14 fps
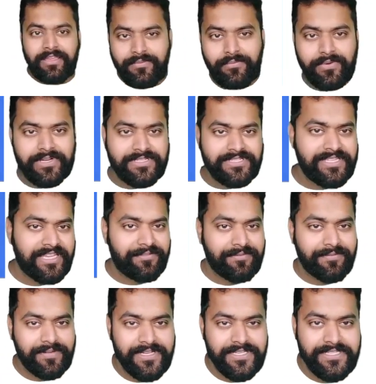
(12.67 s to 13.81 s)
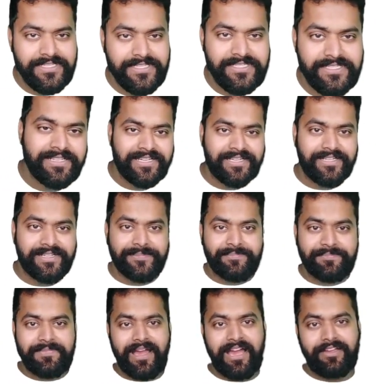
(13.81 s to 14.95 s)
first thing first uh,
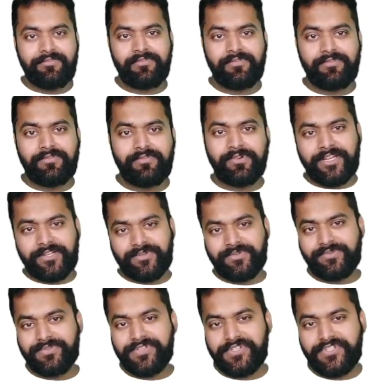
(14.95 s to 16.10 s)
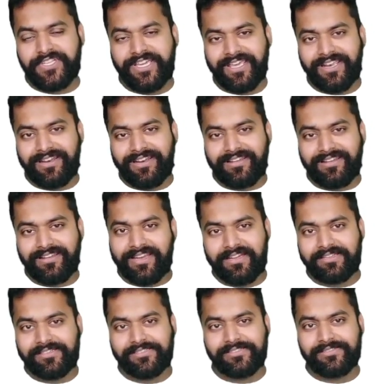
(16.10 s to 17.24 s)
i would like to share that
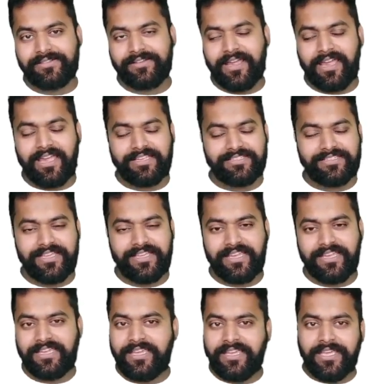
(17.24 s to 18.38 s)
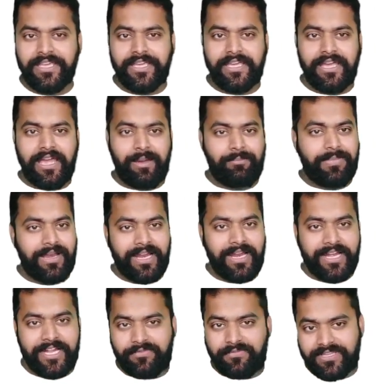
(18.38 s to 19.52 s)
uh, as i
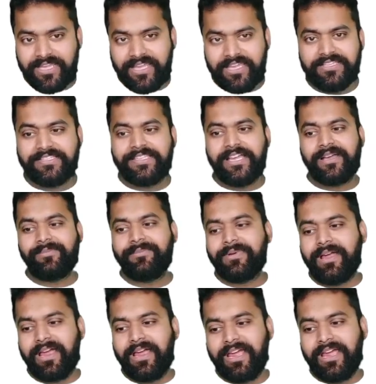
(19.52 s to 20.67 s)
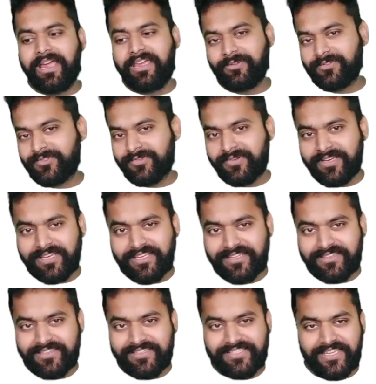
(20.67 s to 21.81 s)
applied for the exam i have also cleared
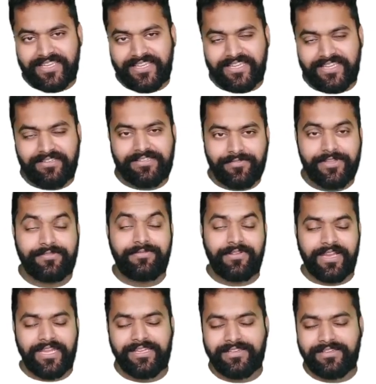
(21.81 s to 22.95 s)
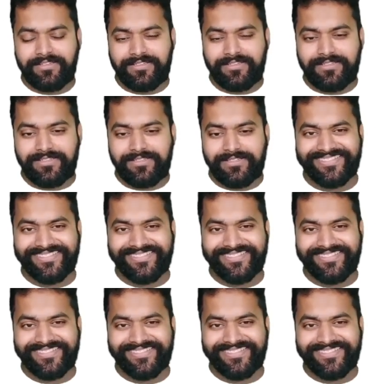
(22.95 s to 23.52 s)
this exam with flying colors